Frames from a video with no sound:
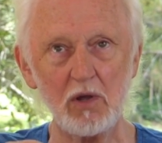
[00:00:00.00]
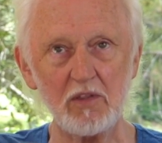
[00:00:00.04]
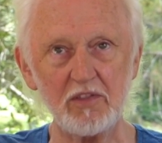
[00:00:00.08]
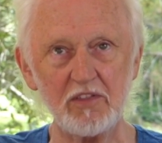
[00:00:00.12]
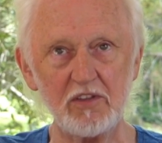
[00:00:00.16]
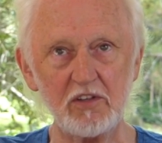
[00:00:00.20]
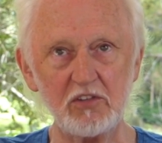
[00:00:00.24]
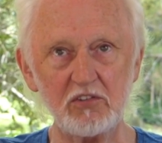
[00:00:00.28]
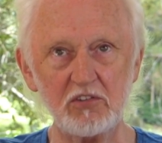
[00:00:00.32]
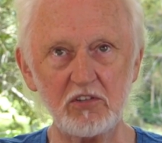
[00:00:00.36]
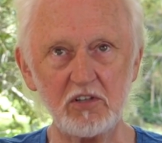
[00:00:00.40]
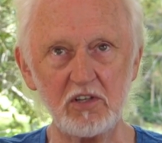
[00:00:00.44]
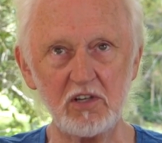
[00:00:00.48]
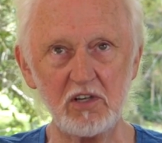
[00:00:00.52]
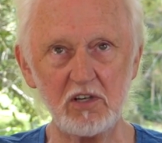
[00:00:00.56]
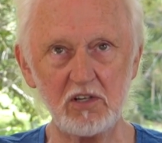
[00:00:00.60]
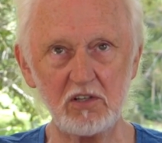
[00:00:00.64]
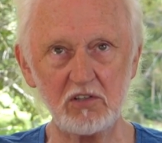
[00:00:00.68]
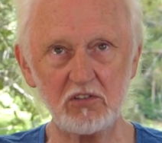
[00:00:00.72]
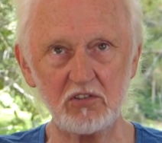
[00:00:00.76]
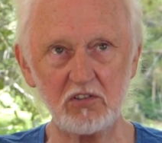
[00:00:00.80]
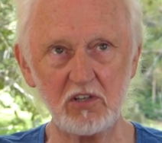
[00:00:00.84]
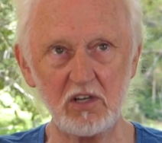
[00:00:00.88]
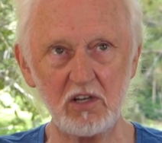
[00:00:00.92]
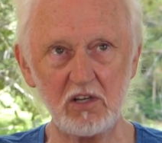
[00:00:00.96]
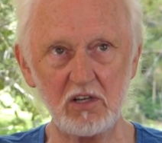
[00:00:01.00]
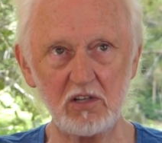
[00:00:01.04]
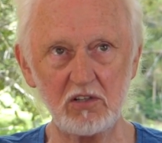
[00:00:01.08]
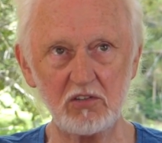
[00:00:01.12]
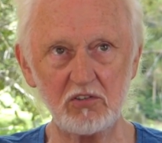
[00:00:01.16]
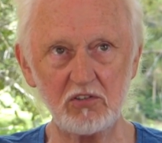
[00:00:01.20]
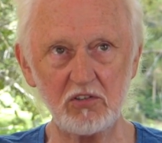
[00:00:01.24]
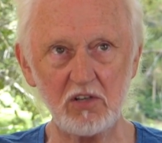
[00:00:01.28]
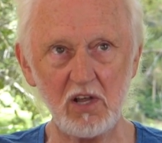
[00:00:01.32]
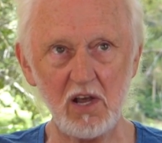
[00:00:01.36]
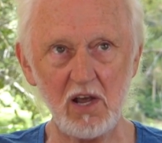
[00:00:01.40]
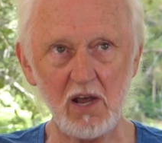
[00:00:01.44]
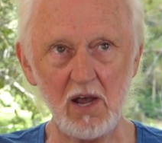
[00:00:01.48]
this
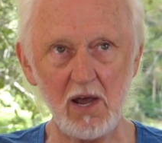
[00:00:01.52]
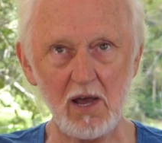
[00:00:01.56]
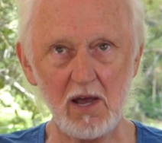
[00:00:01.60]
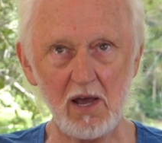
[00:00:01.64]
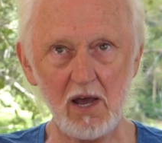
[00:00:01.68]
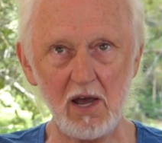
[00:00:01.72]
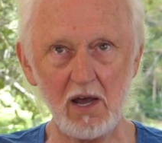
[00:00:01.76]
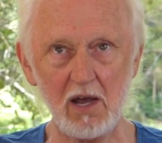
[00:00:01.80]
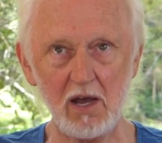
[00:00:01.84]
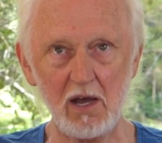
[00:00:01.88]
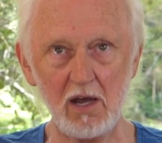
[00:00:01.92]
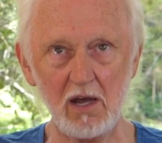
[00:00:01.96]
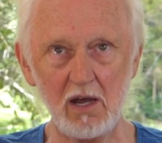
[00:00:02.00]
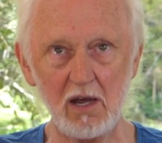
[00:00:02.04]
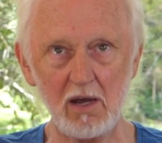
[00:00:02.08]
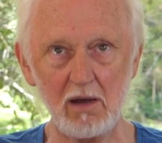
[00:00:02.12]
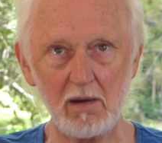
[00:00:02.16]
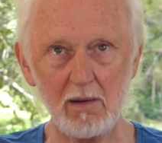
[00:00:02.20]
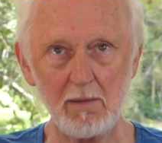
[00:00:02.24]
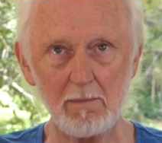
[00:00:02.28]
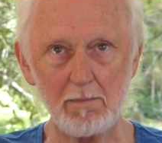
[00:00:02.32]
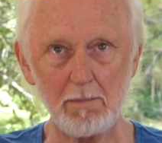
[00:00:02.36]
is a